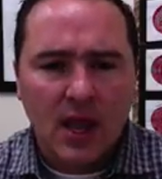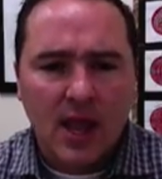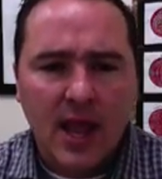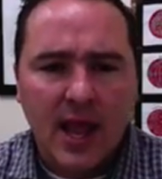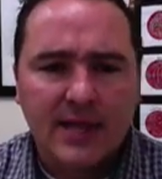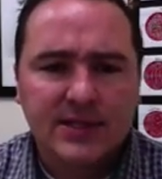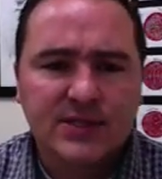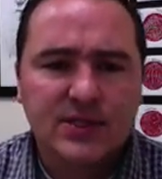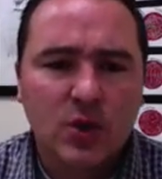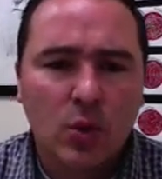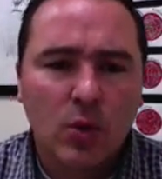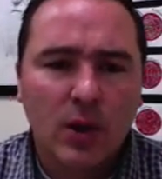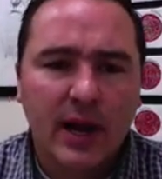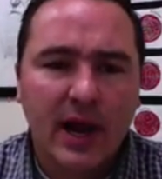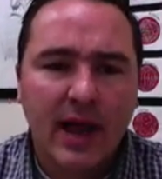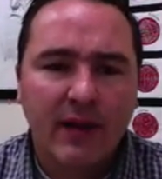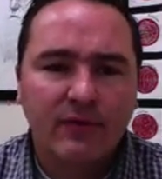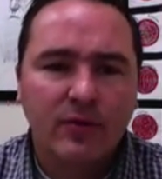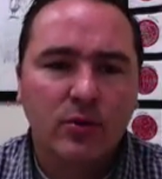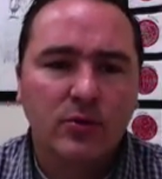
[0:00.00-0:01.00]
And so
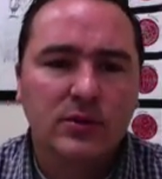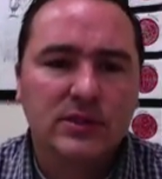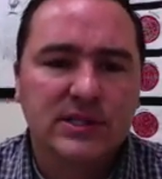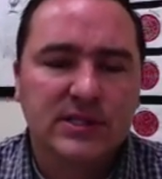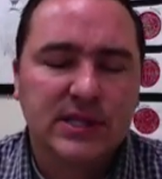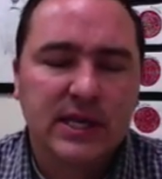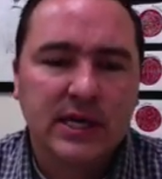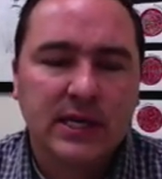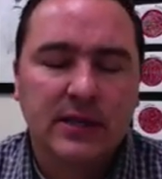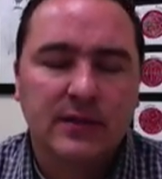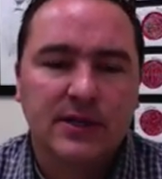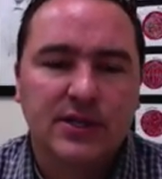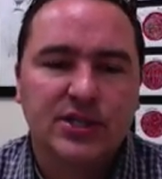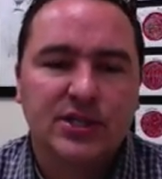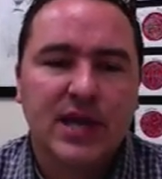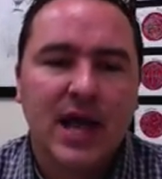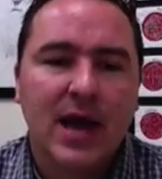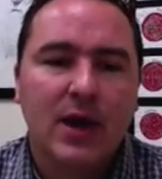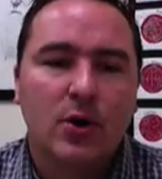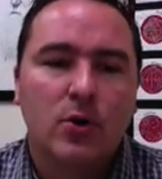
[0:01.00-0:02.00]
whatever was seen in the
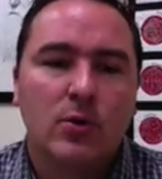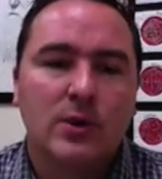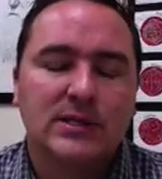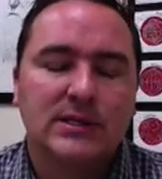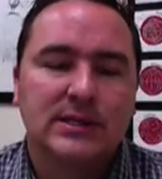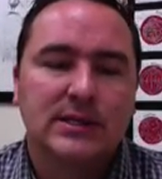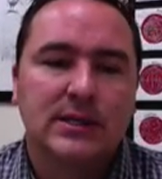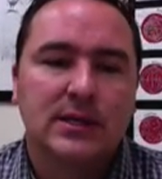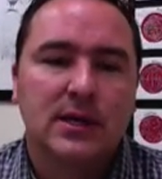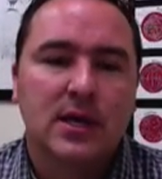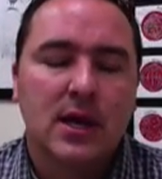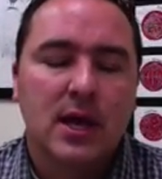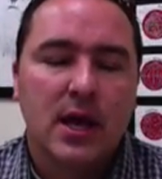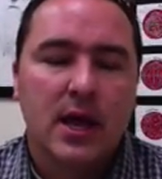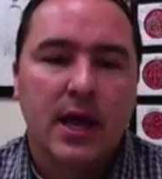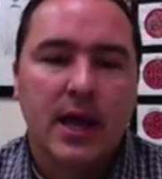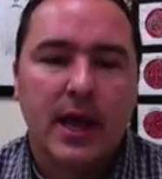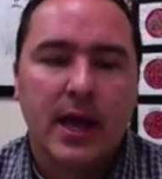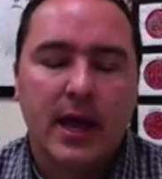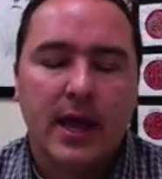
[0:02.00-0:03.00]
shadow was a,
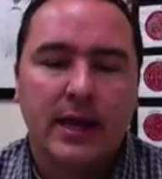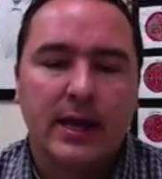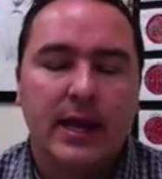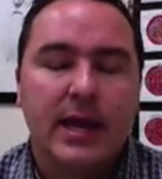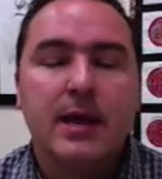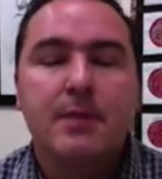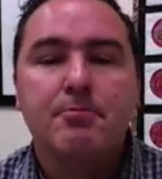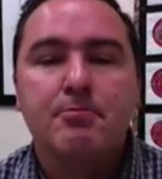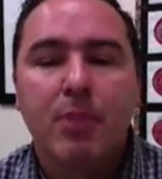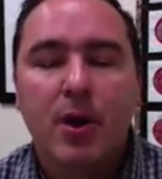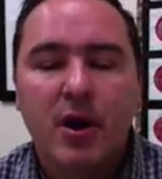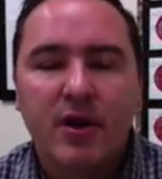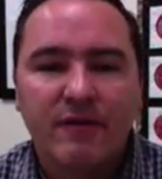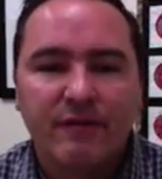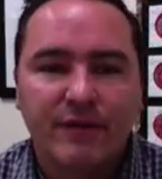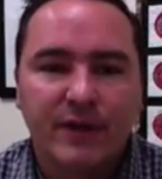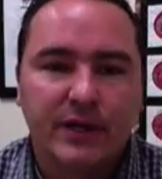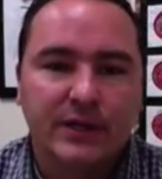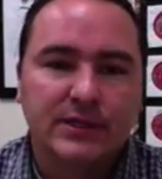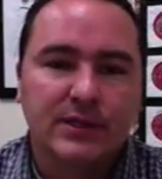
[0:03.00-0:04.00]
an
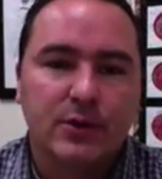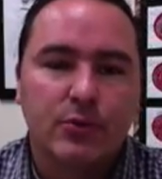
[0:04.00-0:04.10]
imperfect